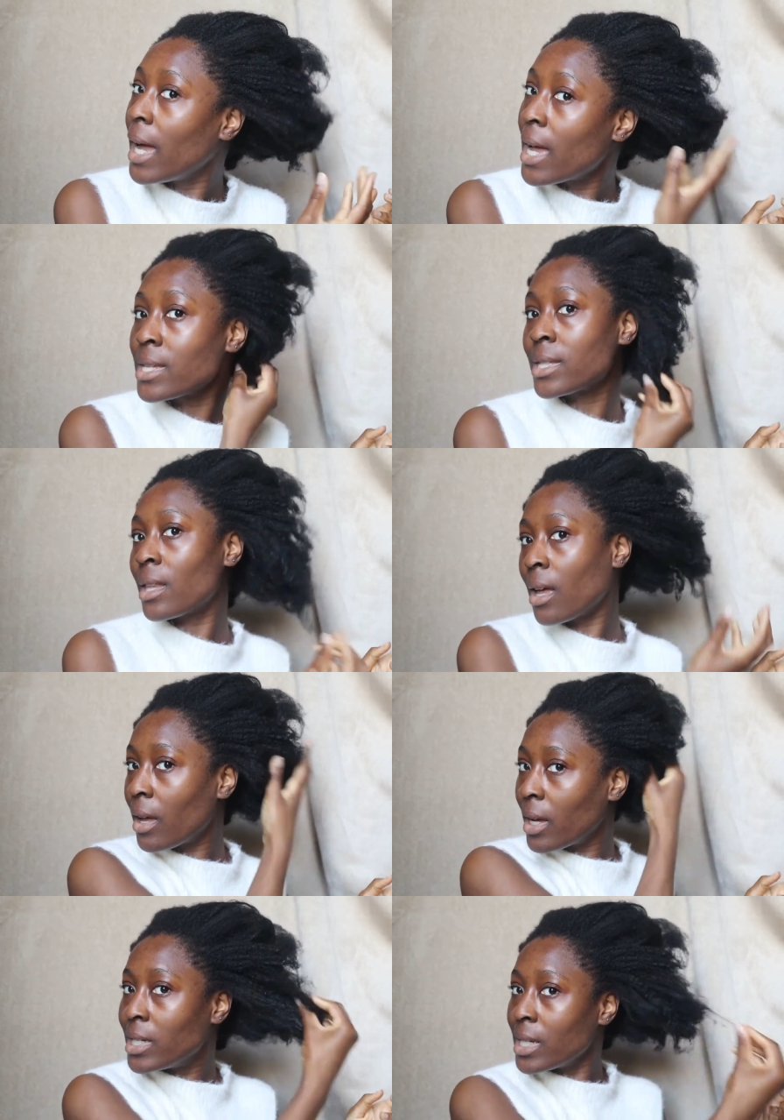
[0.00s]
hair
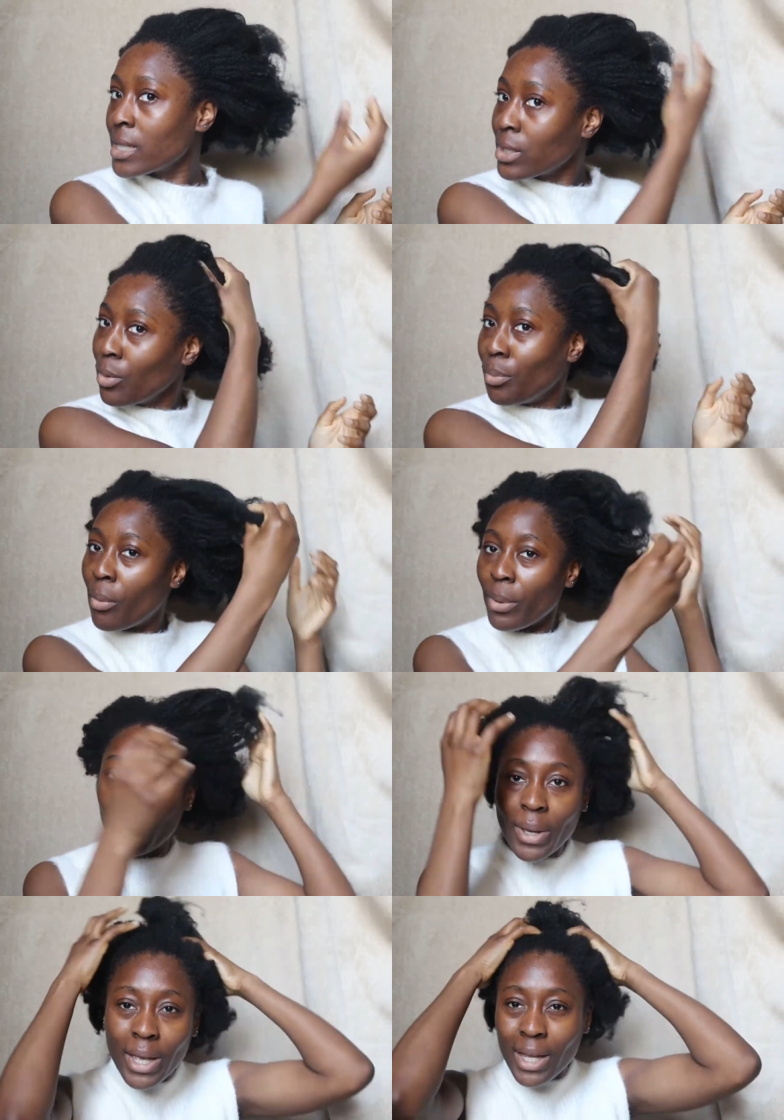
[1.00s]
slide, a single bobby
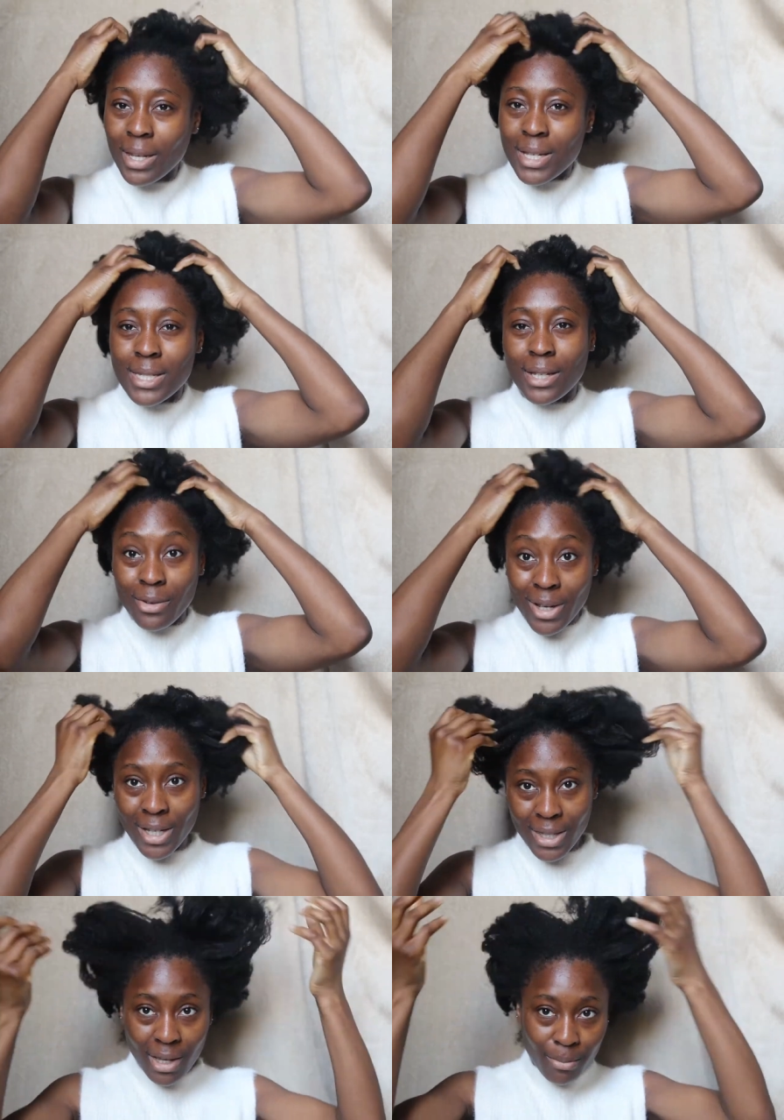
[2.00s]
pin, a single
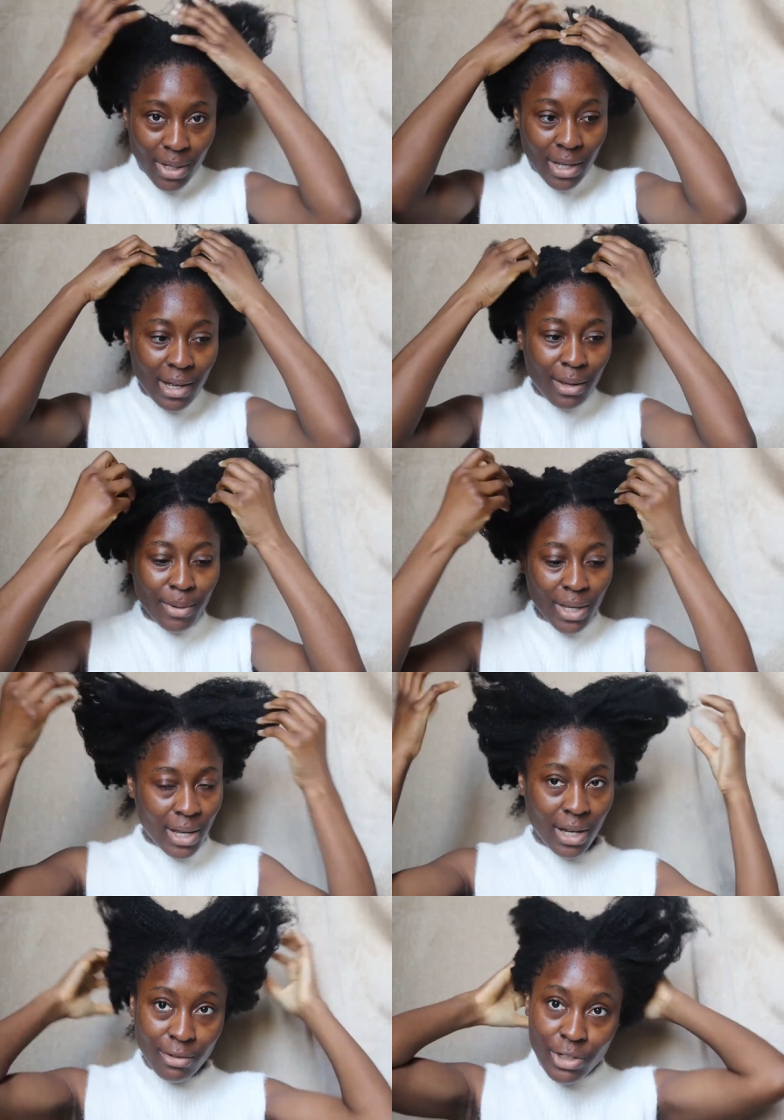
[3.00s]
anything in my hair. My
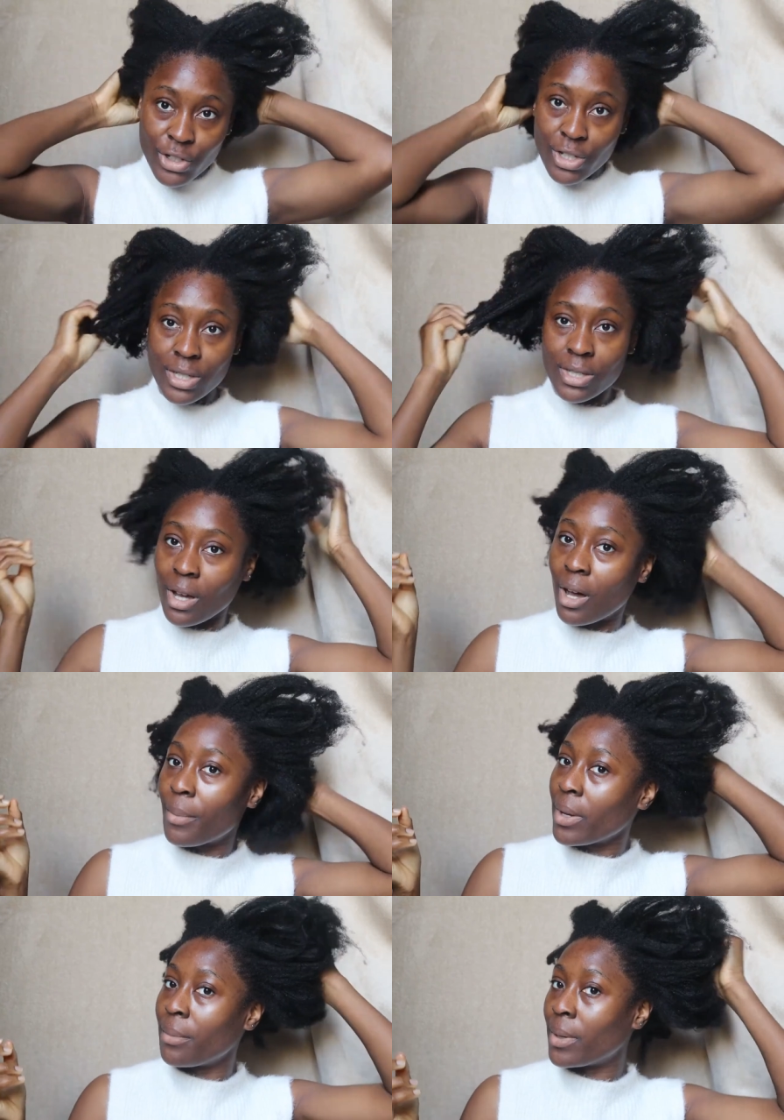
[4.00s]
hair is just
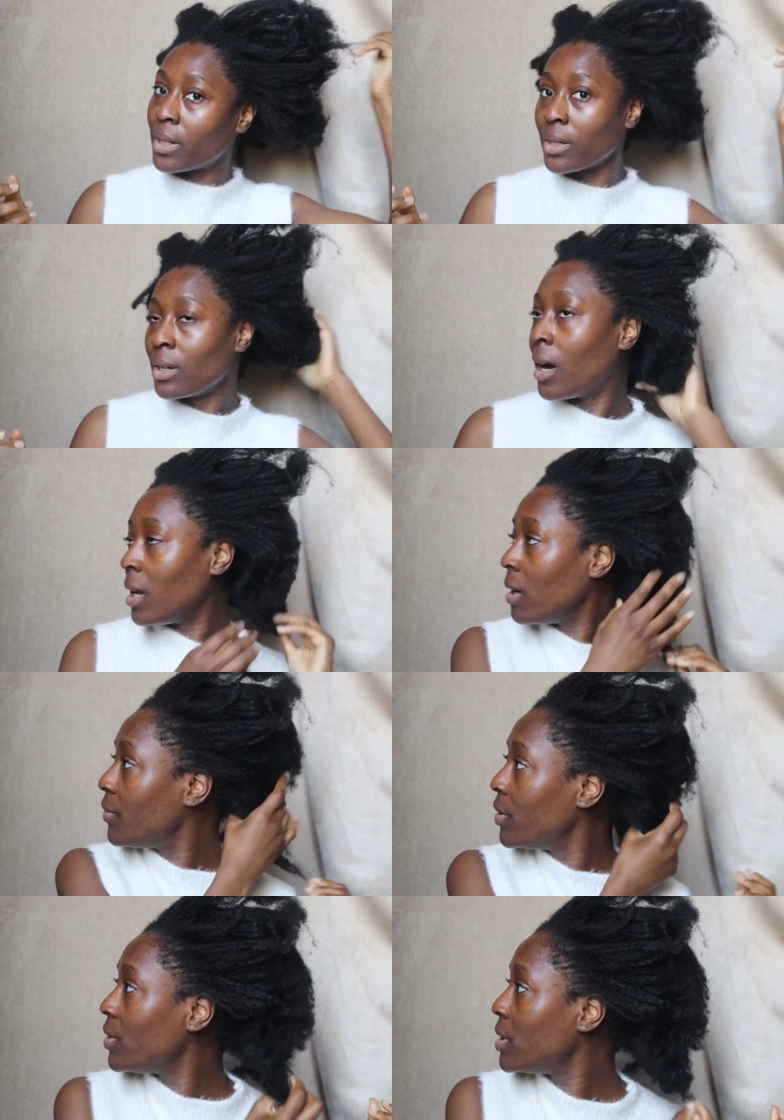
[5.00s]
up in a bun. I
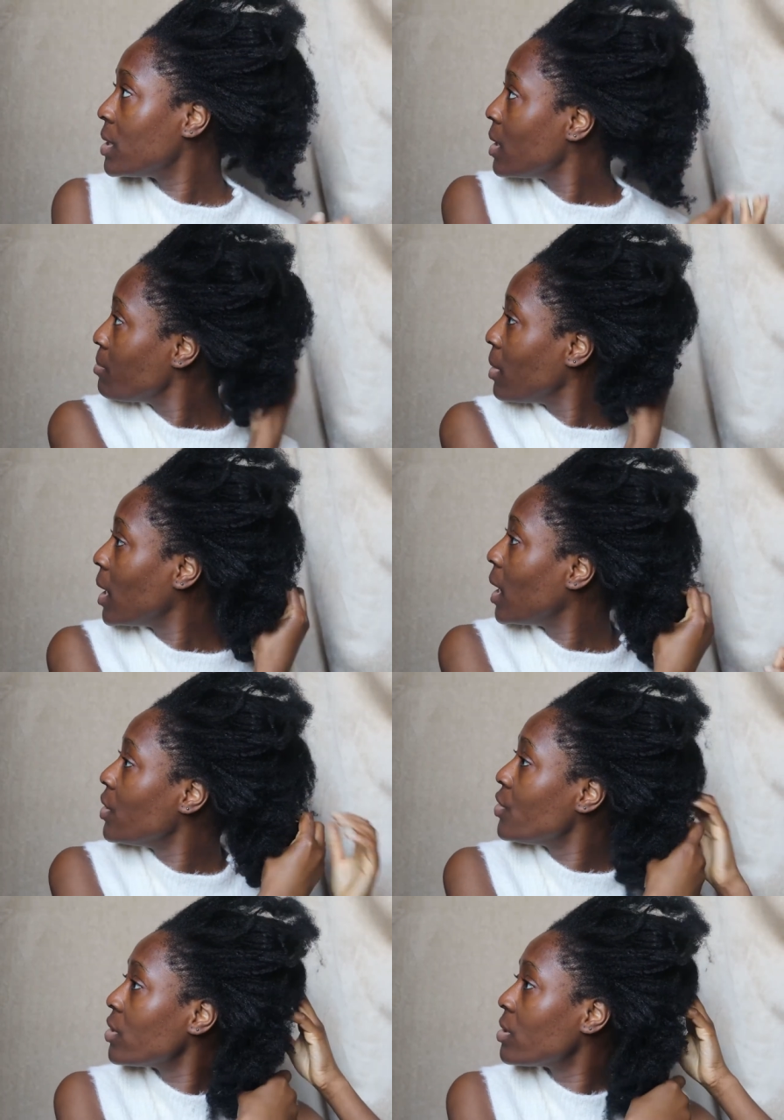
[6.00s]
love that these days my
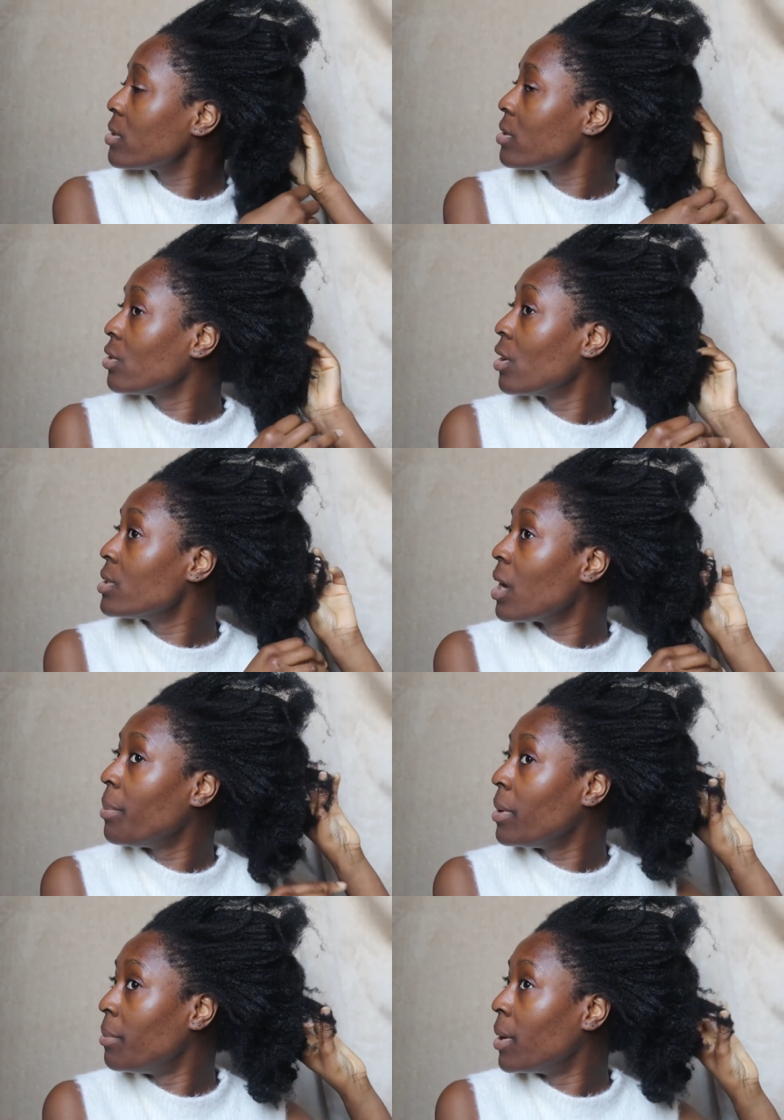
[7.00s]
hair just goes
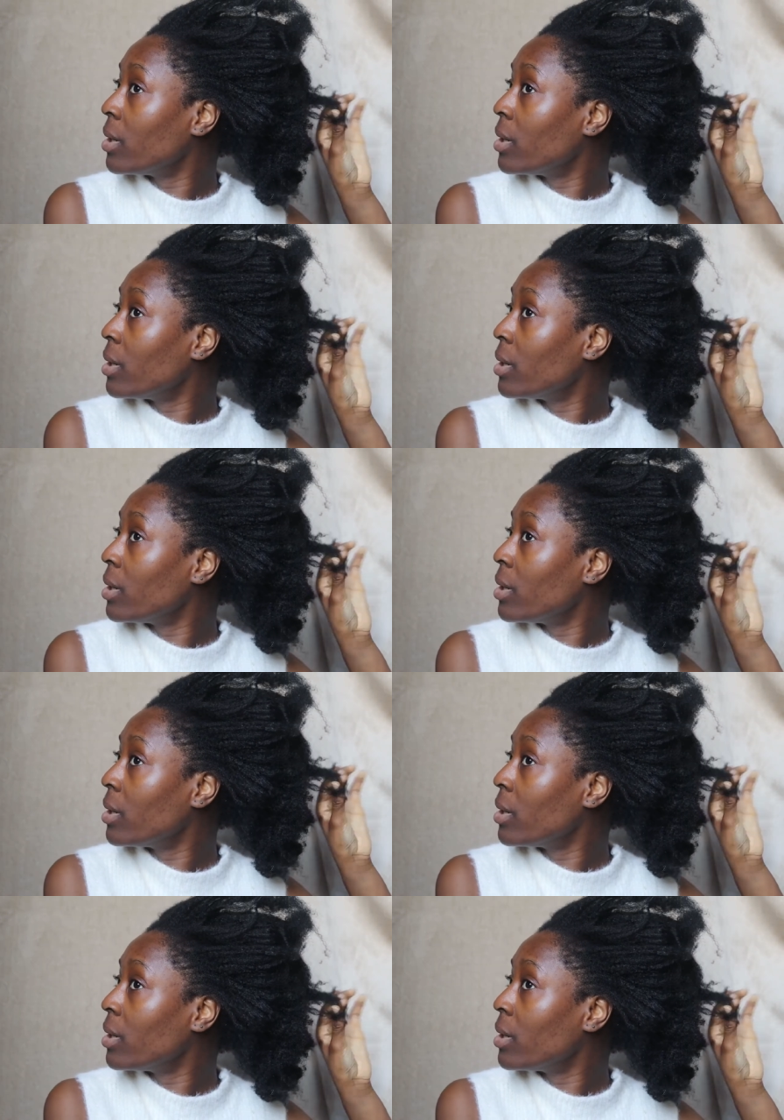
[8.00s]
up in a